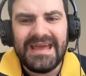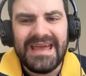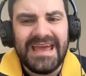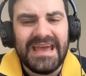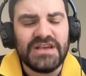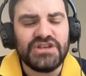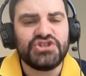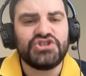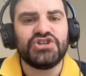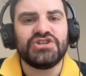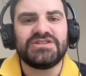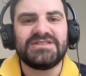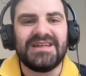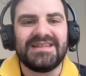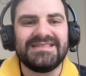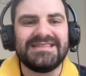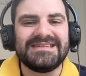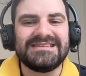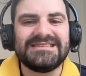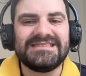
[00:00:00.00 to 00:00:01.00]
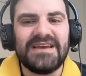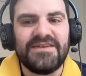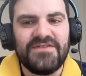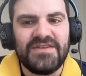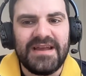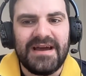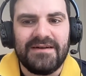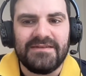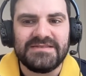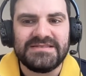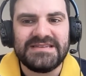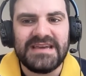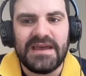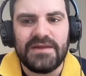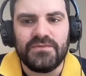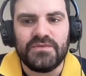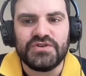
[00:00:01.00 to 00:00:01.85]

it's just under seven out of ten,